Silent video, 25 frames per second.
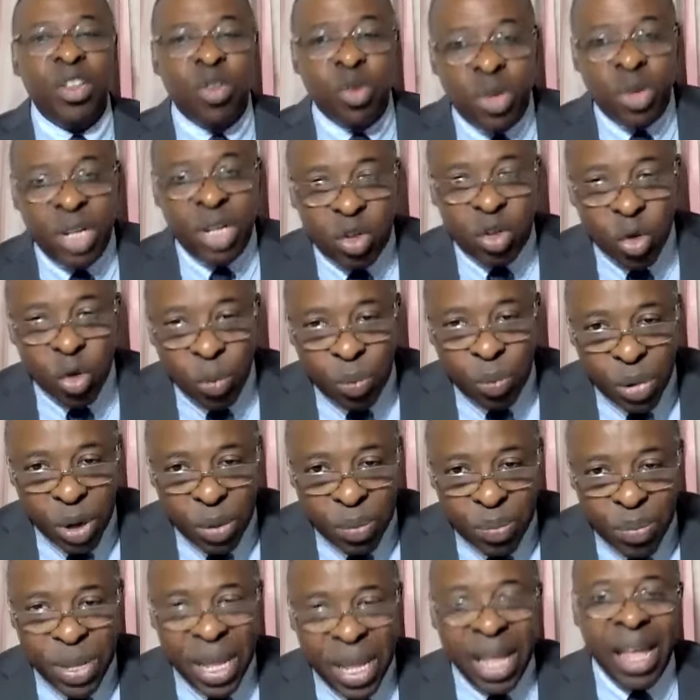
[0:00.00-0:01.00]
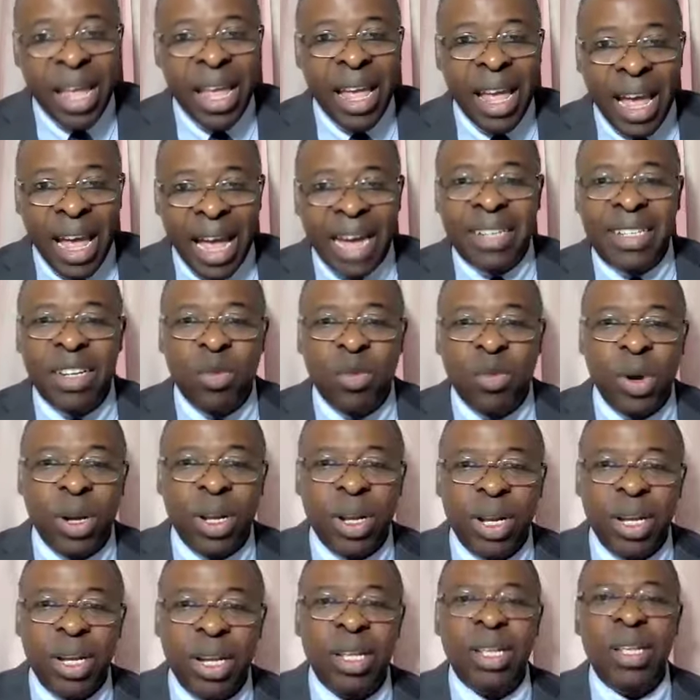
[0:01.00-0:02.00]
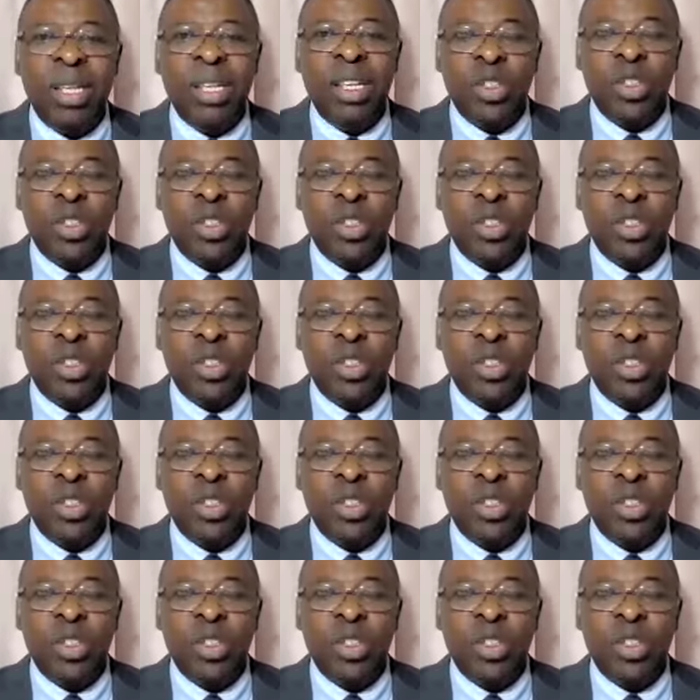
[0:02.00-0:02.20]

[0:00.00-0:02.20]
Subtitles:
you need to prepare adequately.